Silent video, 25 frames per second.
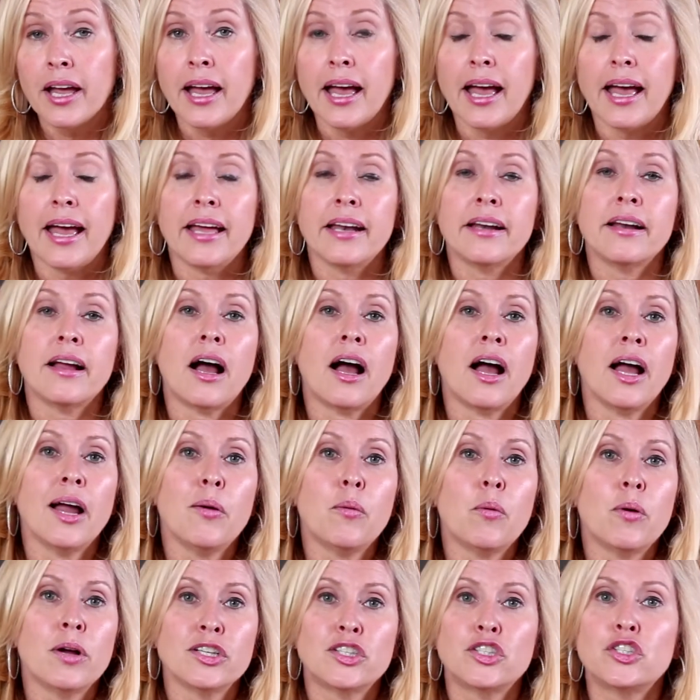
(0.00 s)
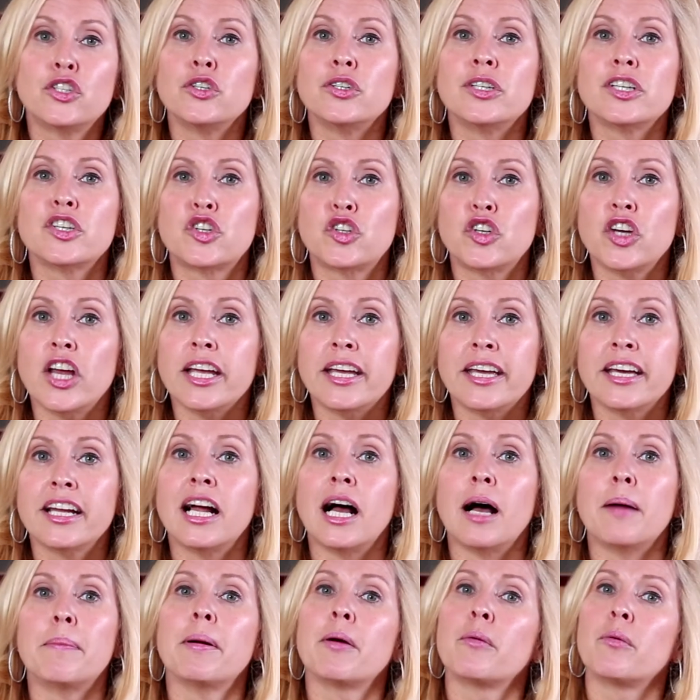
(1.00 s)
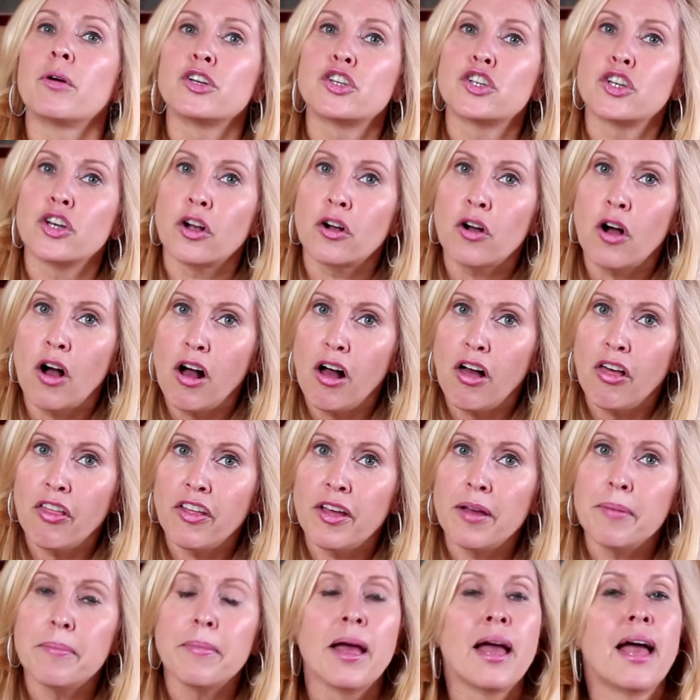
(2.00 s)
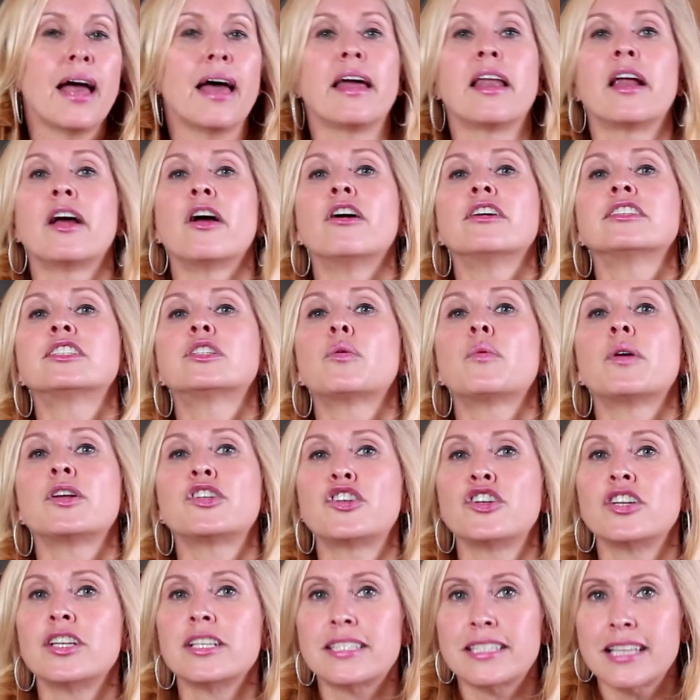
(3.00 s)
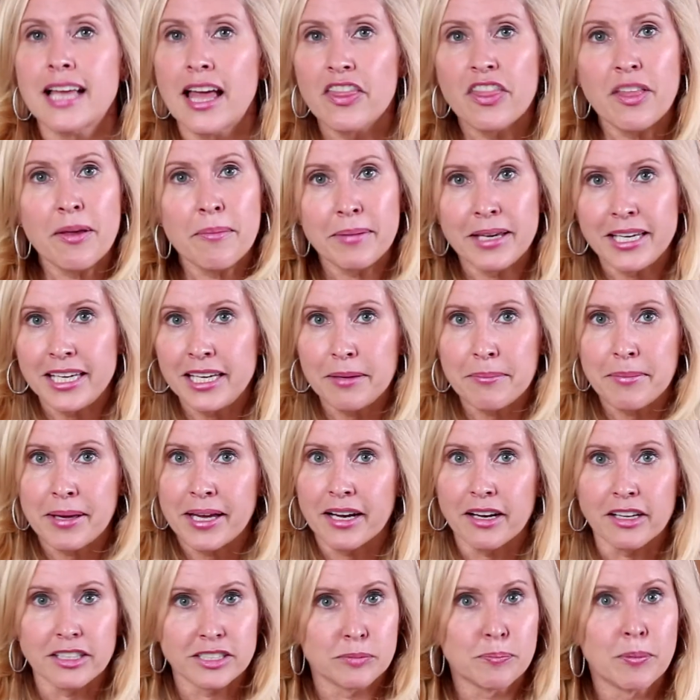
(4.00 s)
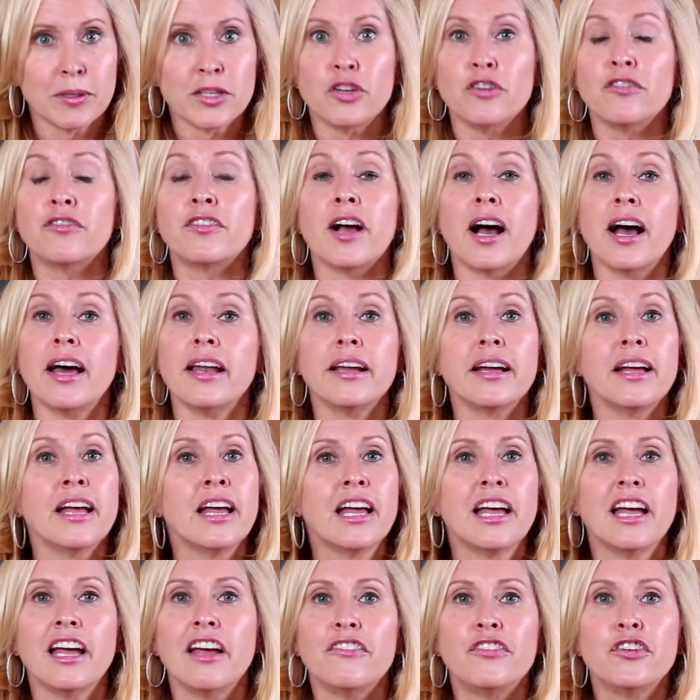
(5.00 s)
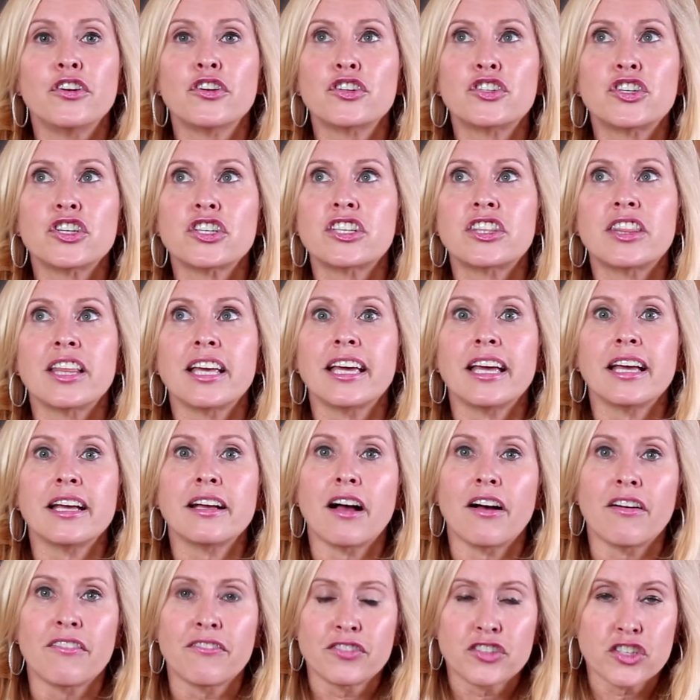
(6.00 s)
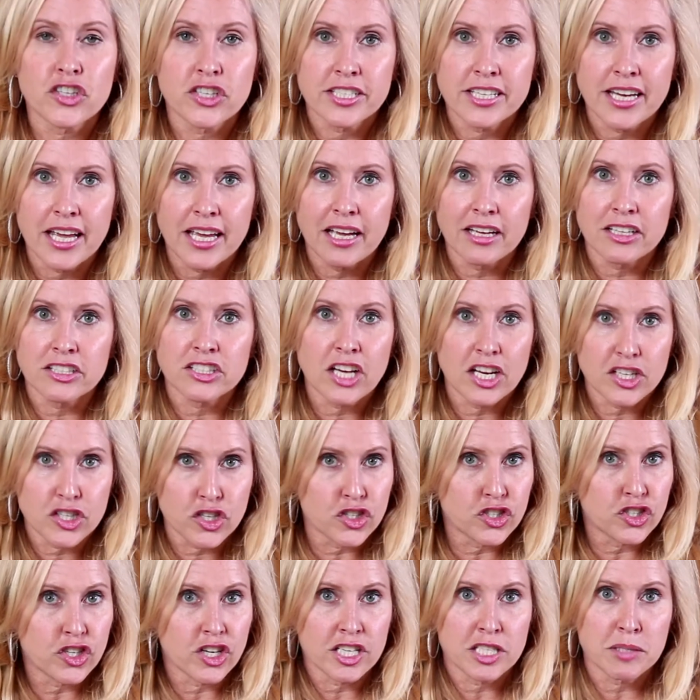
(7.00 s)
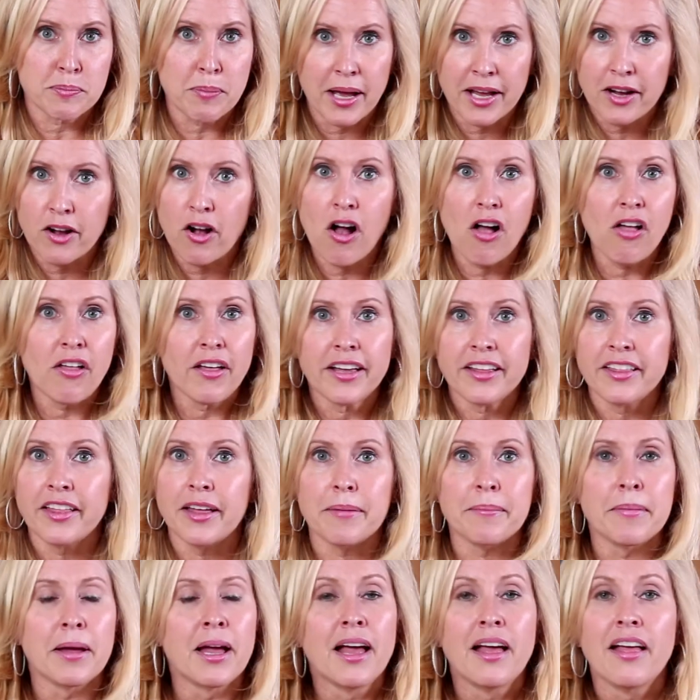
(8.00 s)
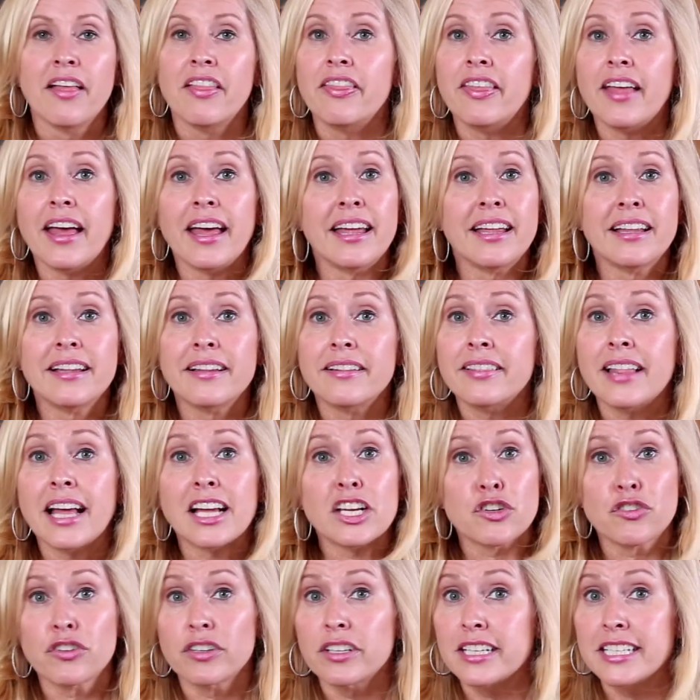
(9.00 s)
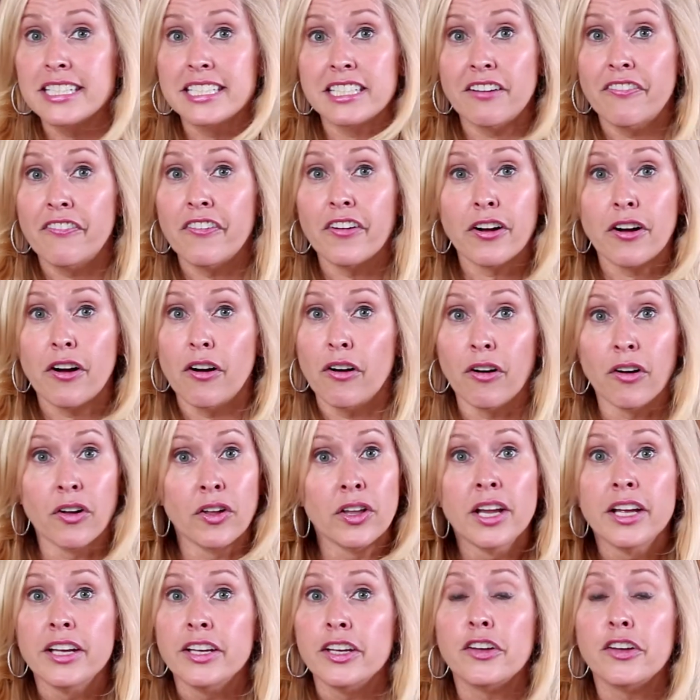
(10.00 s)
And I want you to shake it up. I want you to call them, and I also want you to send them emails. But you've got to, if you're just thinking of just staying in touch just by calling them, then that's really difficult.